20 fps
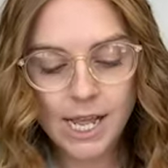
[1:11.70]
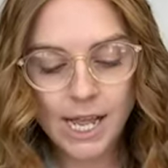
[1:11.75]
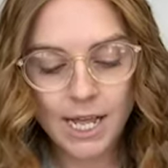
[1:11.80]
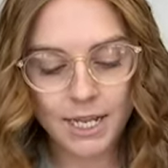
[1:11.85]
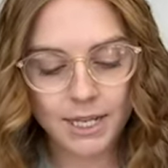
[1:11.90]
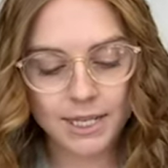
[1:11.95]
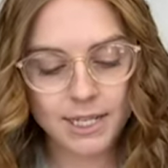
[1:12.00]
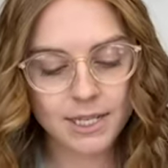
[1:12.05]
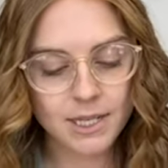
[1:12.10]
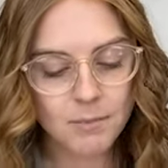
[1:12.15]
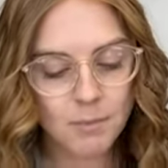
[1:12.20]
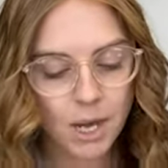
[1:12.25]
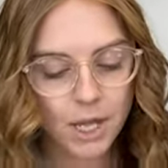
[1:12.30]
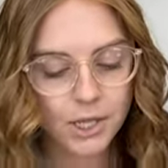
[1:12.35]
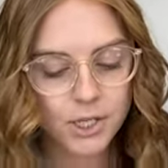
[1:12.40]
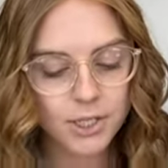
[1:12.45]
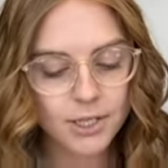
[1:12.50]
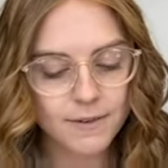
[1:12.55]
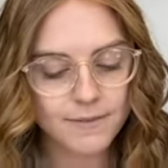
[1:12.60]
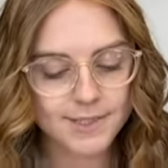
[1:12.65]
Then the
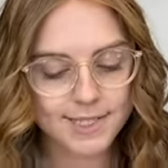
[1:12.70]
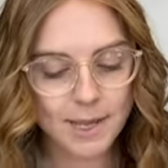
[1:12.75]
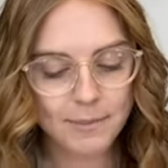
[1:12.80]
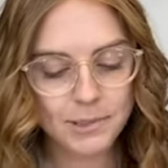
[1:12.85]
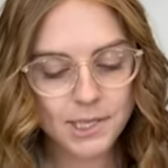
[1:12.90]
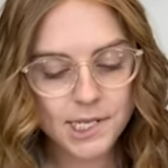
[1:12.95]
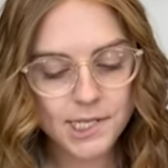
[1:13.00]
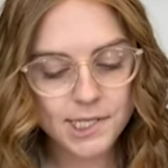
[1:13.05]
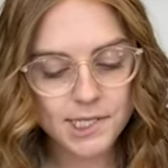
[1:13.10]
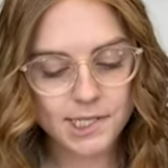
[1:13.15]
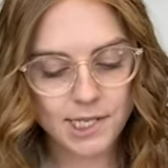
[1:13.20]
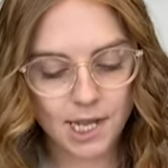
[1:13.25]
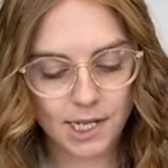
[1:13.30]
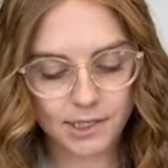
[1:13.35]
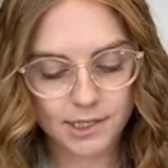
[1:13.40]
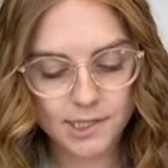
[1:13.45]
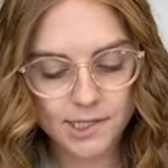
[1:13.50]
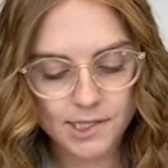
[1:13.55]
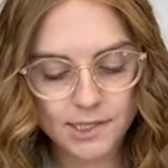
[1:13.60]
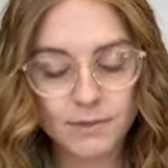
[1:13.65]
mother of Zebedee's
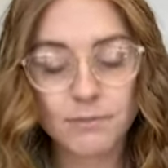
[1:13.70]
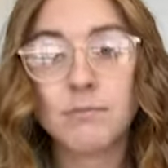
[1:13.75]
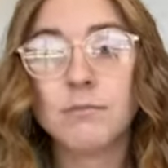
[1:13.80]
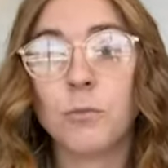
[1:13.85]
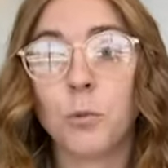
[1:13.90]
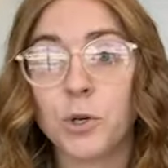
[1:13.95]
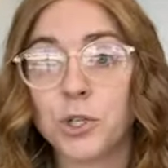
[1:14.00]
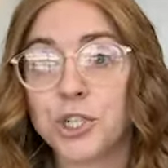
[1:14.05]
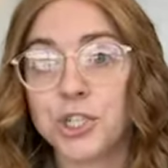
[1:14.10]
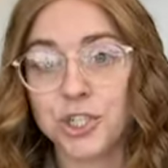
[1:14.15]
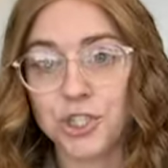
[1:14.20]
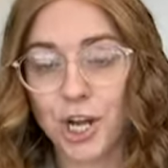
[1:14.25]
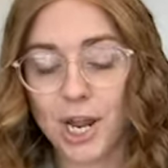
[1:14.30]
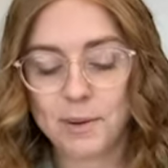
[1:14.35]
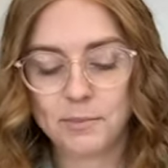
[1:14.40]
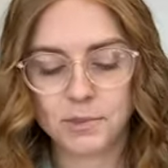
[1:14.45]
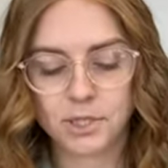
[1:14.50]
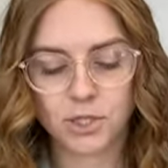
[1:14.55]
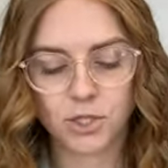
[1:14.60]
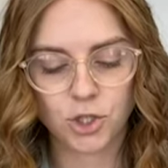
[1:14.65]
sons, which is
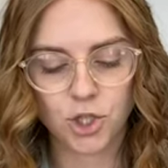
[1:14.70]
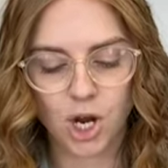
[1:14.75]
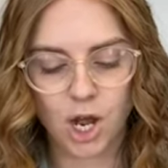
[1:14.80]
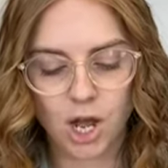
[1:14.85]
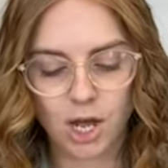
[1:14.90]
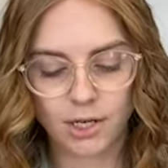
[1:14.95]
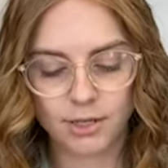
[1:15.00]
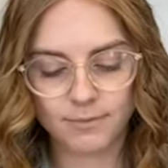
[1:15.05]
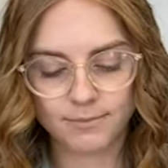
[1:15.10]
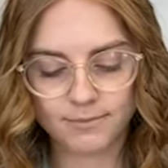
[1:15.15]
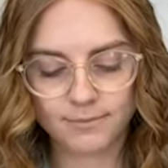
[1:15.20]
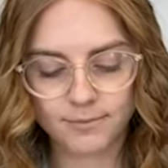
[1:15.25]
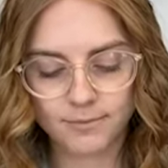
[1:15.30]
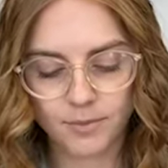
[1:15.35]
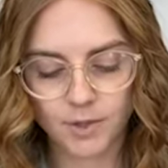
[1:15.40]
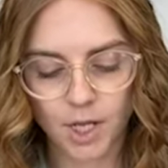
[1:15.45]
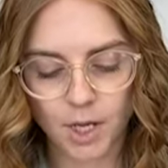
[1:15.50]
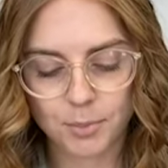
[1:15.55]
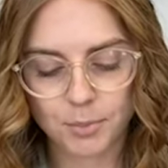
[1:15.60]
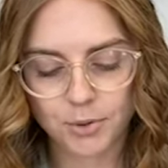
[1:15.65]
James and John,
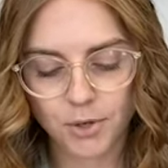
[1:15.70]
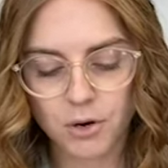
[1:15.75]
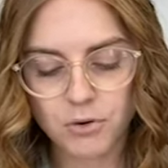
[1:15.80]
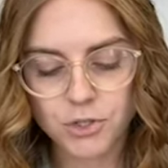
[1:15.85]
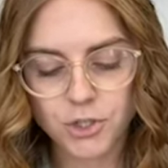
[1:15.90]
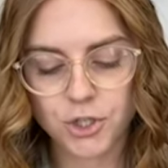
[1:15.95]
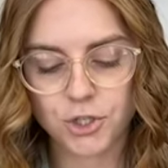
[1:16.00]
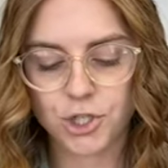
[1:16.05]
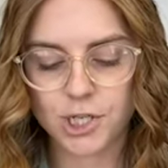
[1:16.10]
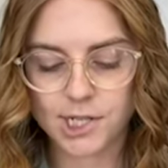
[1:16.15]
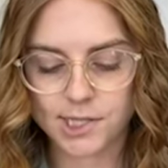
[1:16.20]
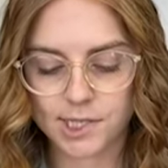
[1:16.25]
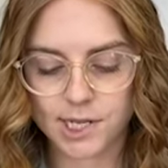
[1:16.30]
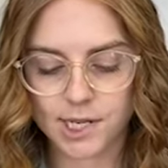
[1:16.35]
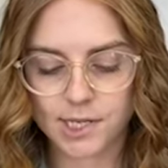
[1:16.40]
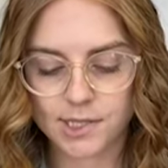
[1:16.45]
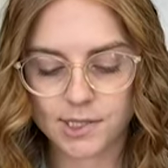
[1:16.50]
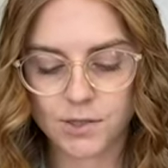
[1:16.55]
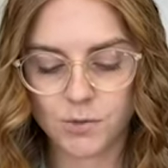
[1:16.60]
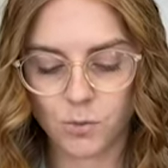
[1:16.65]
approached
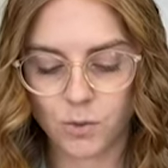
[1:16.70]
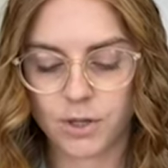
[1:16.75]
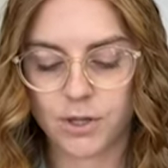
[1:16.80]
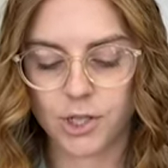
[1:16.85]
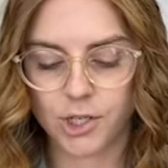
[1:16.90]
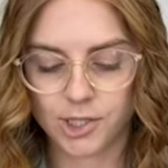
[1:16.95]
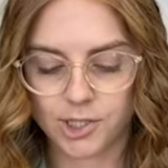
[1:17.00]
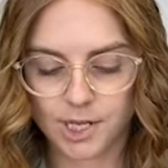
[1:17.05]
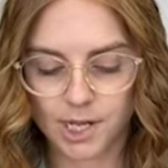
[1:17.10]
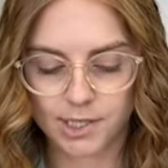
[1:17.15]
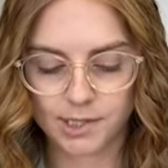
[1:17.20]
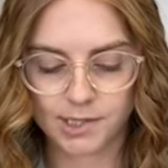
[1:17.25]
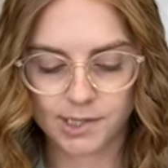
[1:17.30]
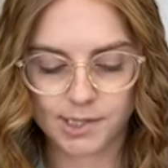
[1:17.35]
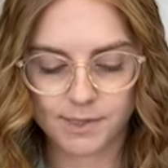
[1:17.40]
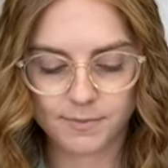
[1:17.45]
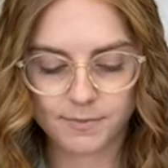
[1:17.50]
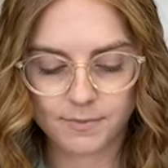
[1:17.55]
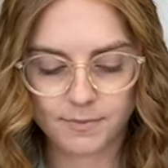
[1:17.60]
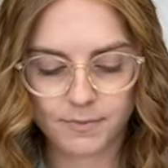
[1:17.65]
Jesus with her
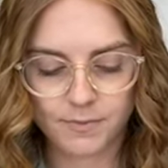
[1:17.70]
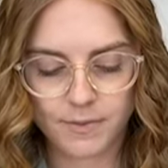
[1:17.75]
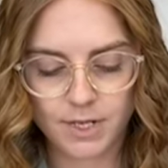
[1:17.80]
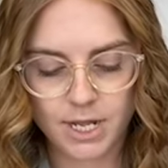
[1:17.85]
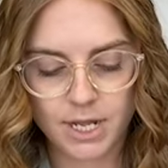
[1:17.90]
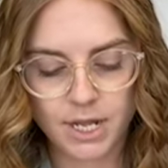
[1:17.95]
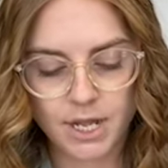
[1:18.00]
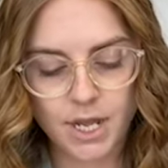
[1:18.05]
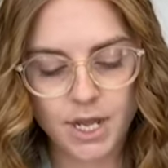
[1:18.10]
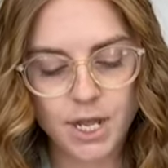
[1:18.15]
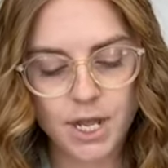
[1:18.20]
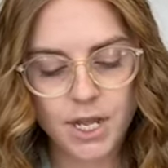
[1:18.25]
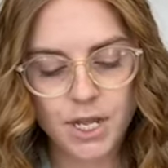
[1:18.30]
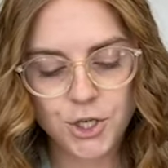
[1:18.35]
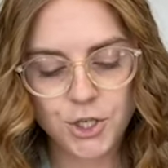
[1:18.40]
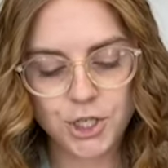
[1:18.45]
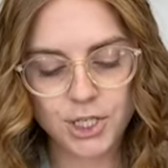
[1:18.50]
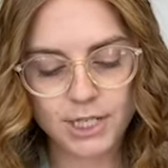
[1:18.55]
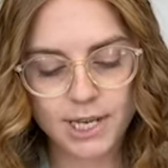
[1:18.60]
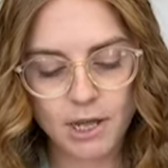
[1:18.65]
sons.
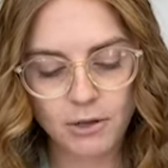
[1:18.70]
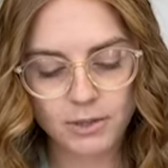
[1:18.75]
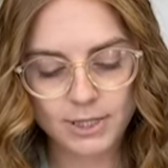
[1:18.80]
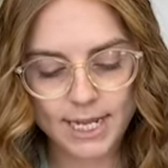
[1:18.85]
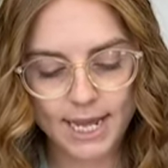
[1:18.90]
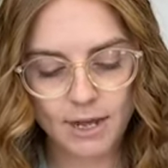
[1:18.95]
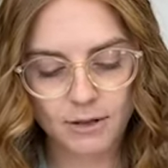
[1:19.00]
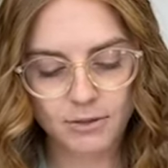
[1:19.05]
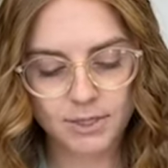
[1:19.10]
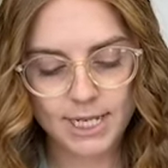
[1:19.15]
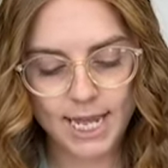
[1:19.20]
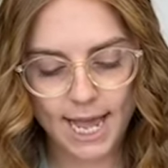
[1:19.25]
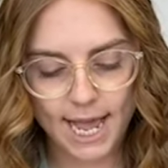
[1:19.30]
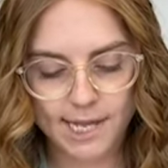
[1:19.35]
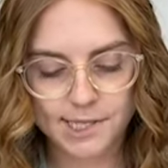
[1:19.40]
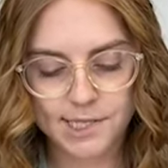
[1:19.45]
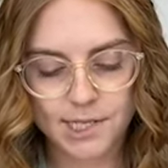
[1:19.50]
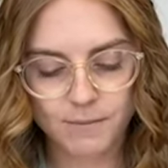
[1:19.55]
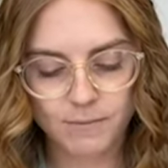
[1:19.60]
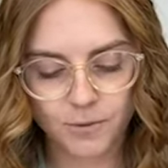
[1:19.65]
She knelt down to
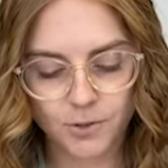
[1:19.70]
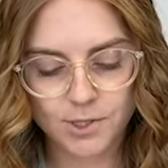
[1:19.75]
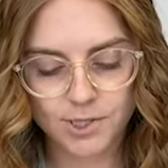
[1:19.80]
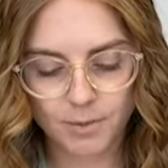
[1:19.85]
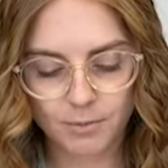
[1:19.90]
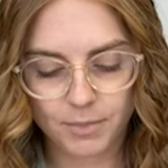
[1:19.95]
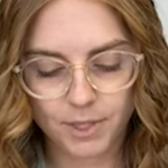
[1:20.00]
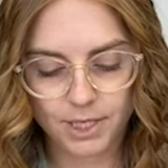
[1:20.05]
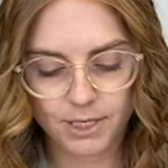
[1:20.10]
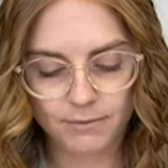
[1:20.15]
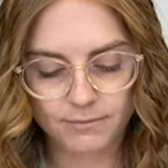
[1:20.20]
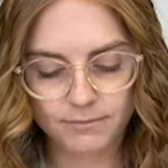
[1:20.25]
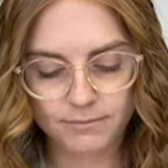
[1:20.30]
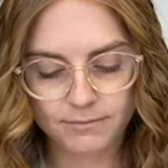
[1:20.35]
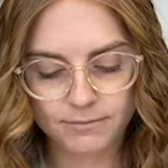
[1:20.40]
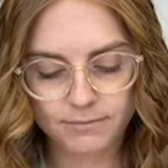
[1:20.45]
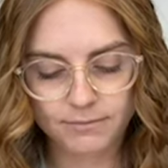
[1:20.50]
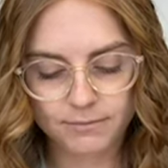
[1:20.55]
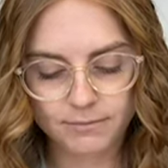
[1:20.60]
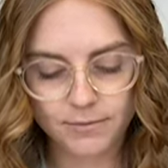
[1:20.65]
ask him for something.
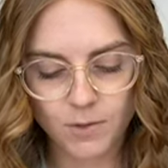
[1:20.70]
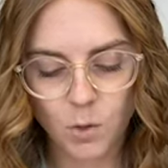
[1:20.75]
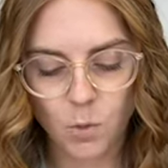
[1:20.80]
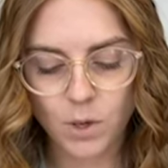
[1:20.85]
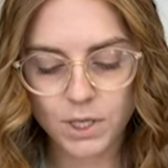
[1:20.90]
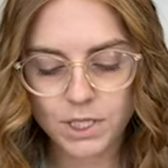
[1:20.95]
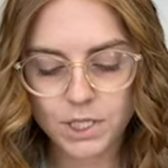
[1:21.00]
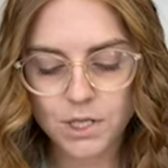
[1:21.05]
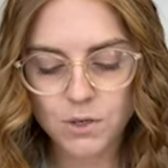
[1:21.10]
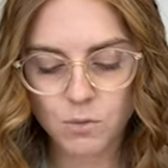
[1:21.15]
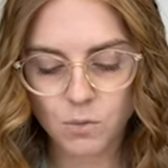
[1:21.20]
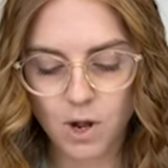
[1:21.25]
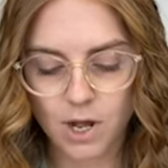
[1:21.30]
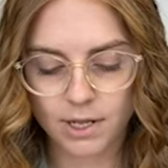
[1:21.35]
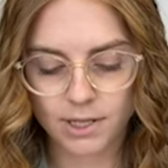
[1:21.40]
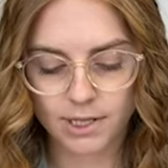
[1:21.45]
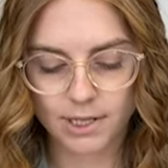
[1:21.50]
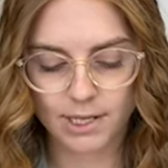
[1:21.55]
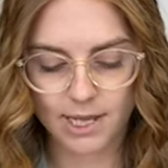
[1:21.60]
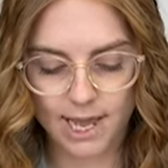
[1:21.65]
What do you
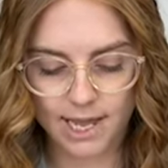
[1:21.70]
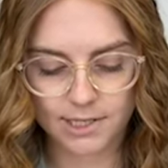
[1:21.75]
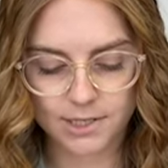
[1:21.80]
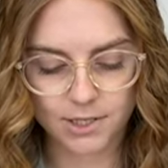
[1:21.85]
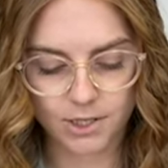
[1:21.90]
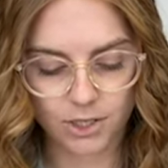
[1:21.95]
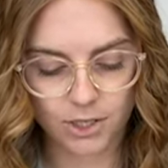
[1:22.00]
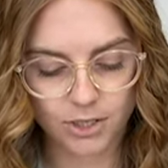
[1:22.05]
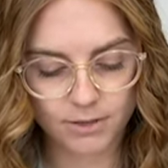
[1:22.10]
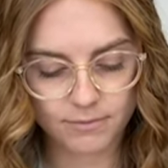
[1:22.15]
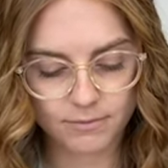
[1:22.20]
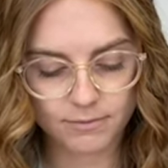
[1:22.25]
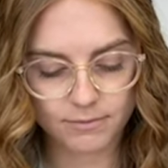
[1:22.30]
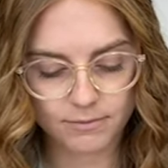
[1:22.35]
want? he asked her.